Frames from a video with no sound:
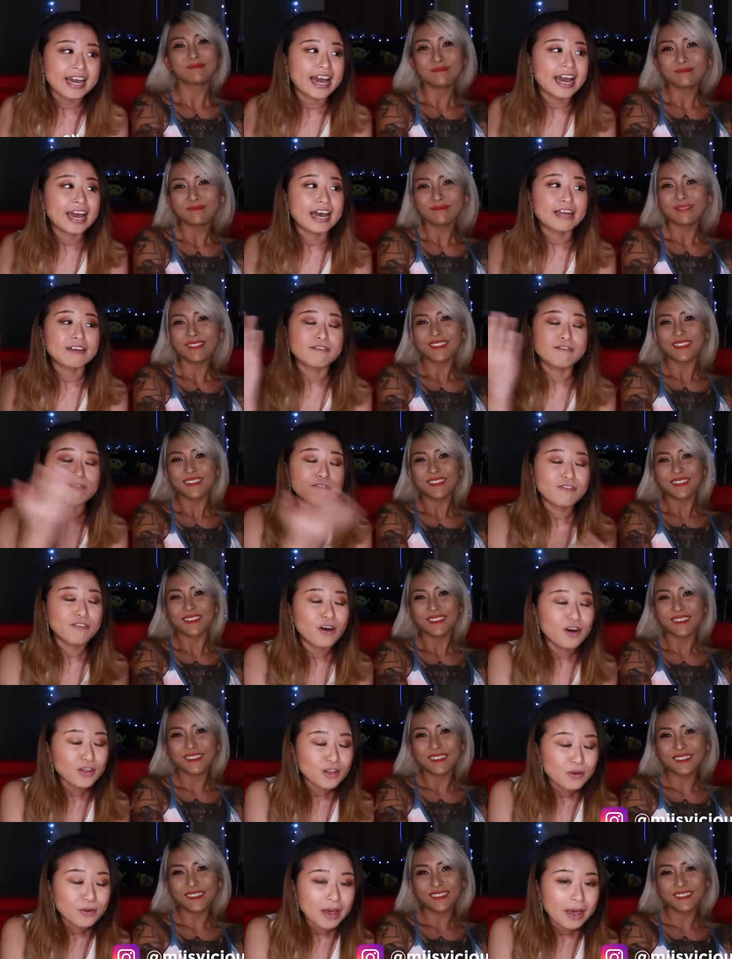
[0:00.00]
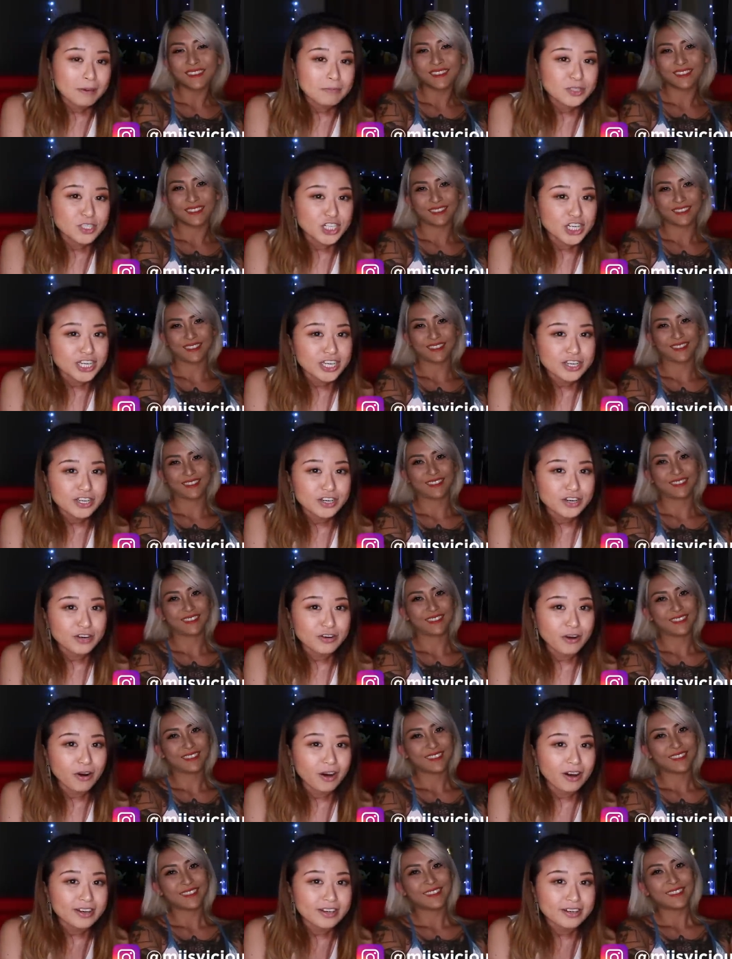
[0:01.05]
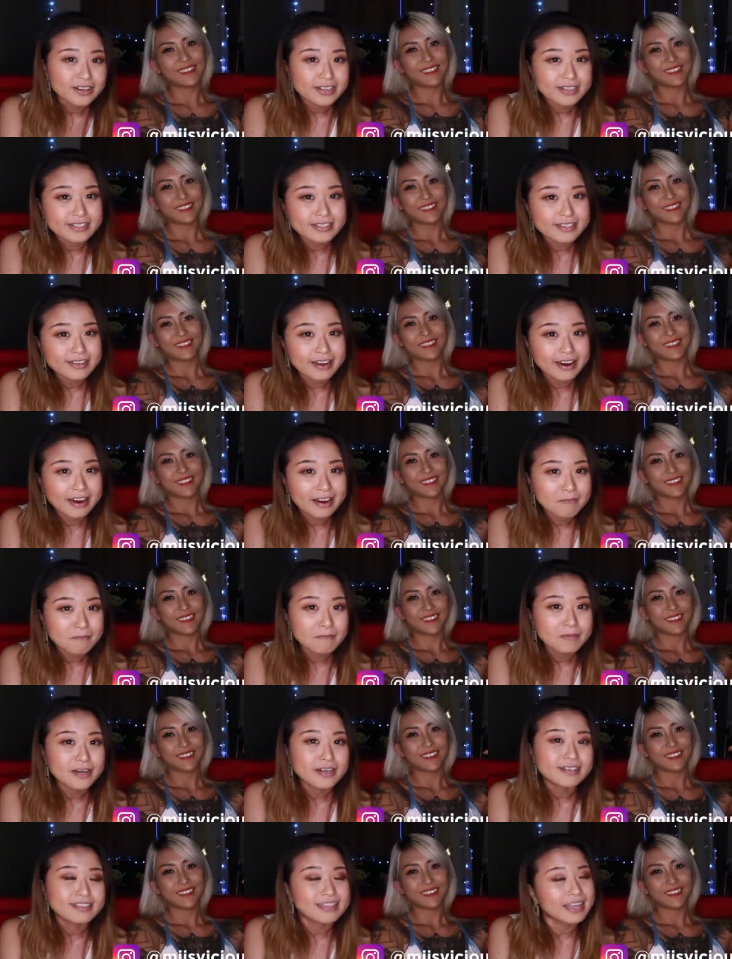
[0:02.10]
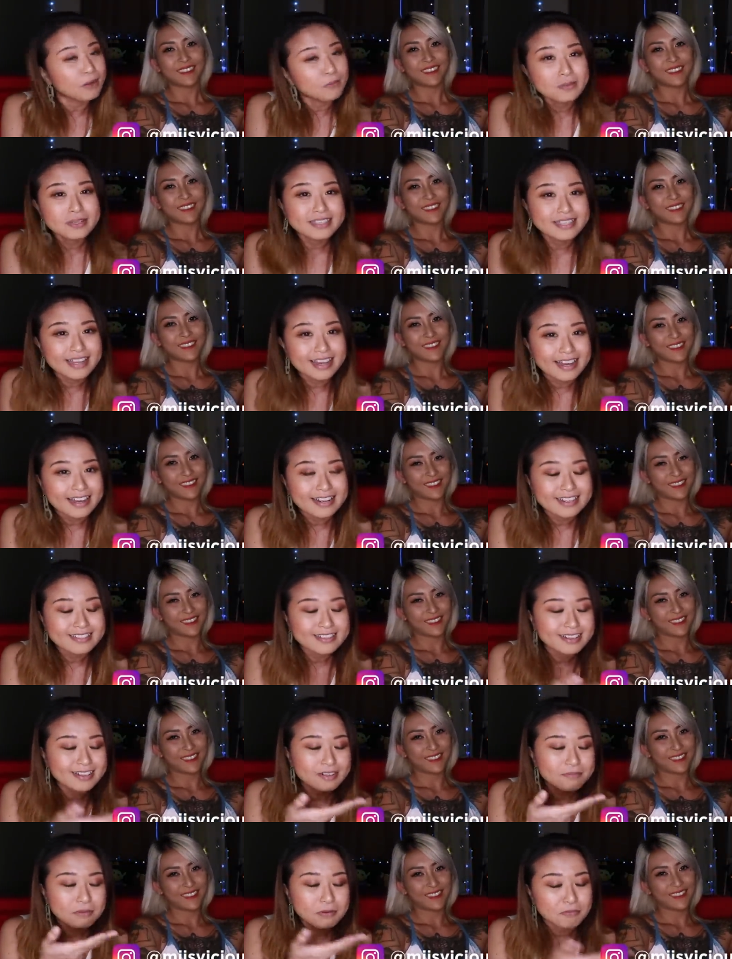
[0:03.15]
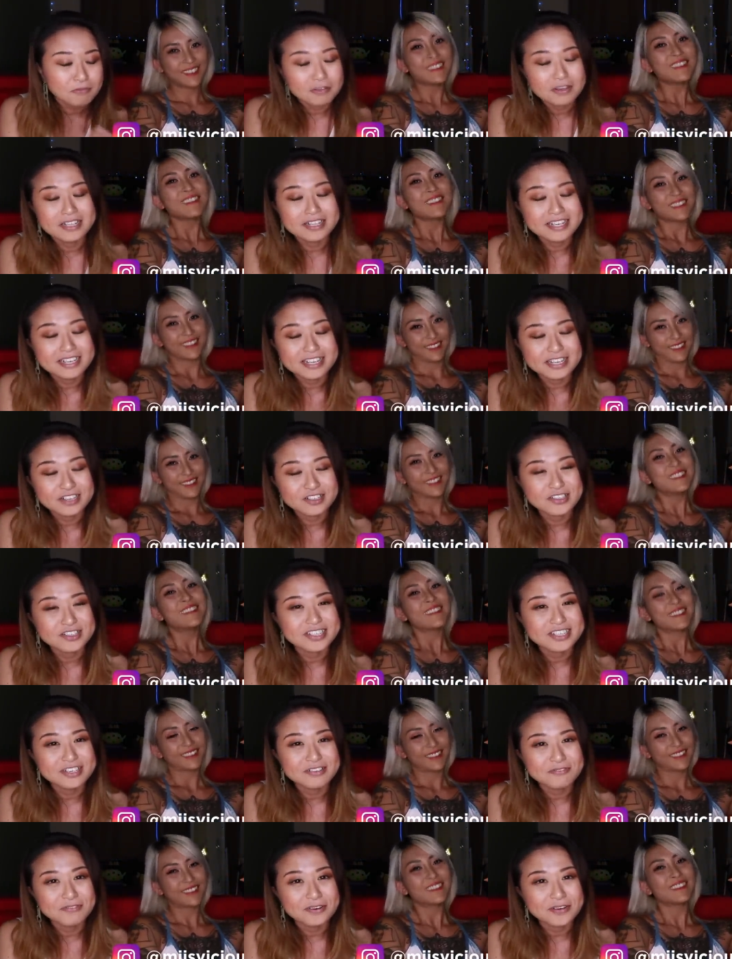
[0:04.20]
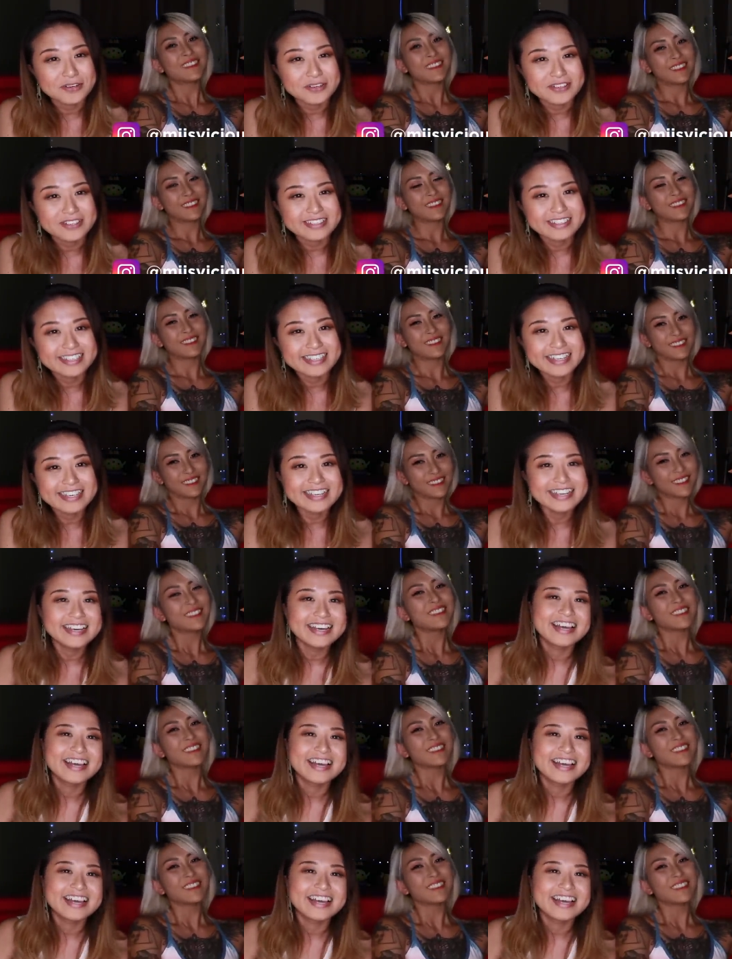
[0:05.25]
Speaker 1: and follow MJ here on her Instagram because like we said, it's gonna be really interesting for you to see.